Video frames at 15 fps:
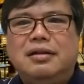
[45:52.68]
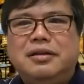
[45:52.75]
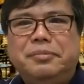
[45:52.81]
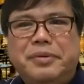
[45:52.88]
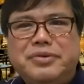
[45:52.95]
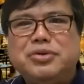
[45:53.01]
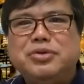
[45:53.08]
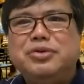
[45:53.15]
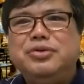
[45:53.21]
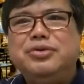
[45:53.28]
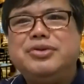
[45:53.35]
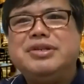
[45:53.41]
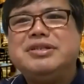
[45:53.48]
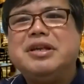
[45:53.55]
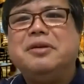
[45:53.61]
bassoon
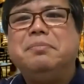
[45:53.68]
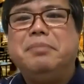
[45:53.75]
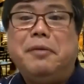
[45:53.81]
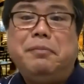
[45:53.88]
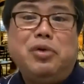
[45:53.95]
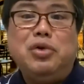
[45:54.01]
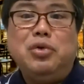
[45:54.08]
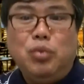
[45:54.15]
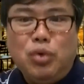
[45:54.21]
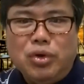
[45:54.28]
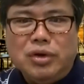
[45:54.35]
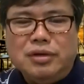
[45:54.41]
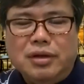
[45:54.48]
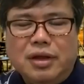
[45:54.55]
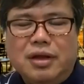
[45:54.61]
uses a maple
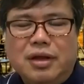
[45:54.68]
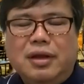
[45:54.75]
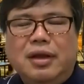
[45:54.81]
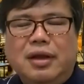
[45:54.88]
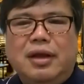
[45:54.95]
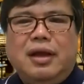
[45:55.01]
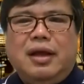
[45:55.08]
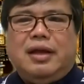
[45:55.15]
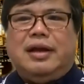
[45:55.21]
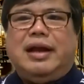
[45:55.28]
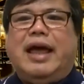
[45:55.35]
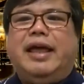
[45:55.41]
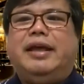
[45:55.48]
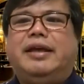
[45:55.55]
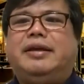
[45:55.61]
wood,
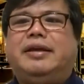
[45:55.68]
like